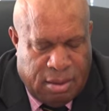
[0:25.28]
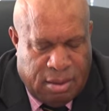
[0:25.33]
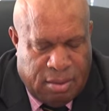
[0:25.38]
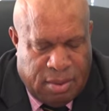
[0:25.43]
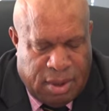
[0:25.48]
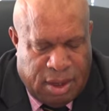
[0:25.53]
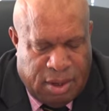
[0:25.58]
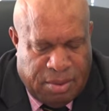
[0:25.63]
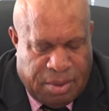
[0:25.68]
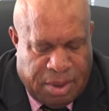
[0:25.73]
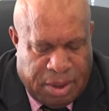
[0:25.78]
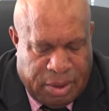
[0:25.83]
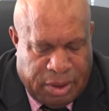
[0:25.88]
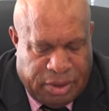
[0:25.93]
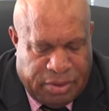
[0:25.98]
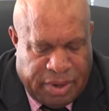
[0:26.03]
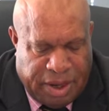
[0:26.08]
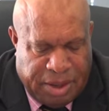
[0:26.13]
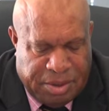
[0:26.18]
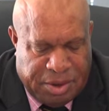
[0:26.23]
one of our
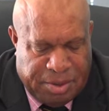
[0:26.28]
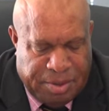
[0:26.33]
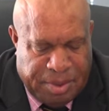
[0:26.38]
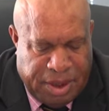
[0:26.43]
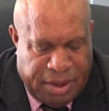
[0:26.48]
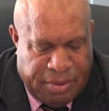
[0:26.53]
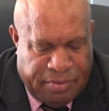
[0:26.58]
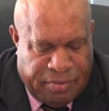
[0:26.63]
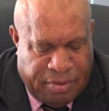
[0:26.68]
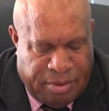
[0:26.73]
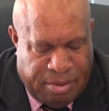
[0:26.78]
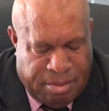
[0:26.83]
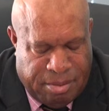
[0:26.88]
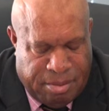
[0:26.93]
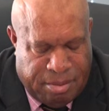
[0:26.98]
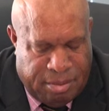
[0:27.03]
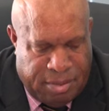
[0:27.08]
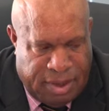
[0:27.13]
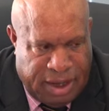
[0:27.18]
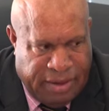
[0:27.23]
tribesmen from
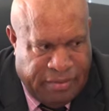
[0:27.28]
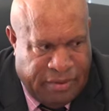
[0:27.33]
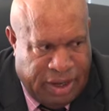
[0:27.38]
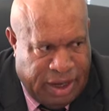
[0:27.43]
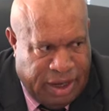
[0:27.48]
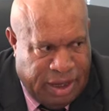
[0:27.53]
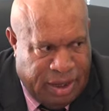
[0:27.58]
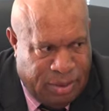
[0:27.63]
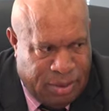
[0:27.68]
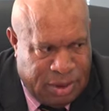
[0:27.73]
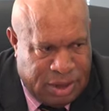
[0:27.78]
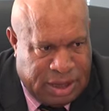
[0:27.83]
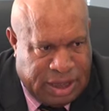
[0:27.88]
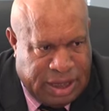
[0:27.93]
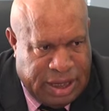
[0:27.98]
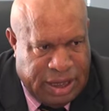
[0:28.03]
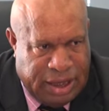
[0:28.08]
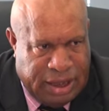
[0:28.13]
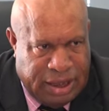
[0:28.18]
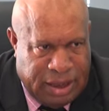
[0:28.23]
Leveli was
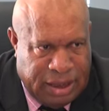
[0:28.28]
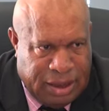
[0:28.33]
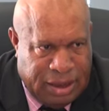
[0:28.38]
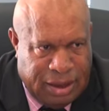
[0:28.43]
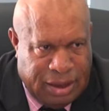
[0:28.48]
killed